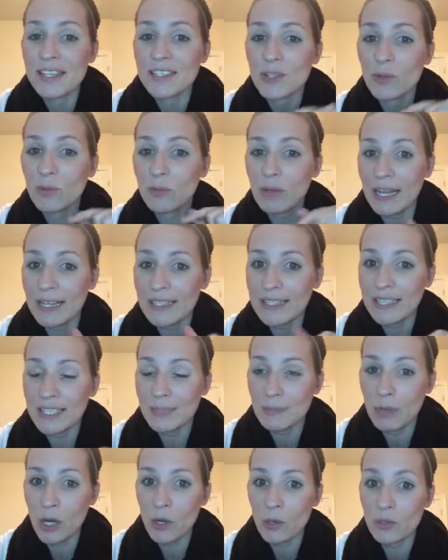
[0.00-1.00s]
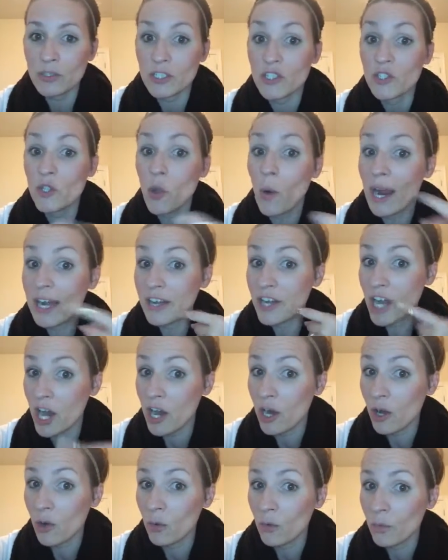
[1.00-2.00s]
So like this post so I
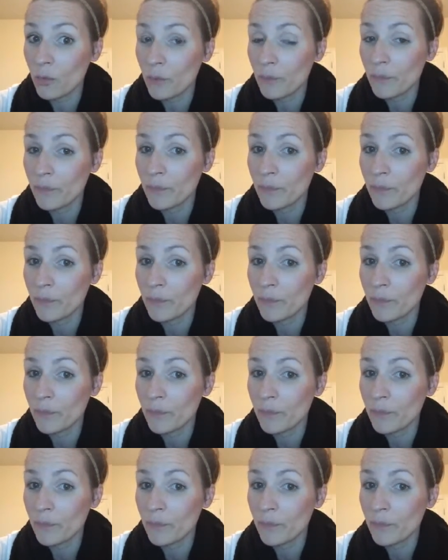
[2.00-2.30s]
know.